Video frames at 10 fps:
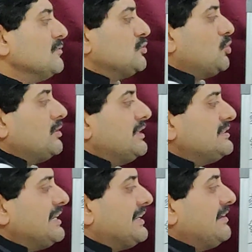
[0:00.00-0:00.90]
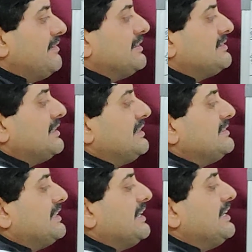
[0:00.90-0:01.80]
So this activates the
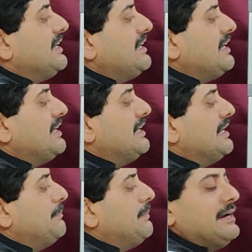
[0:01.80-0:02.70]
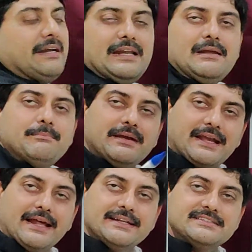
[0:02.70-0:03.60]
descending inhibitory
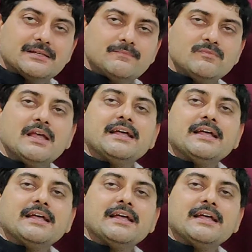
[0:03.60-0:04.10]
mechanism,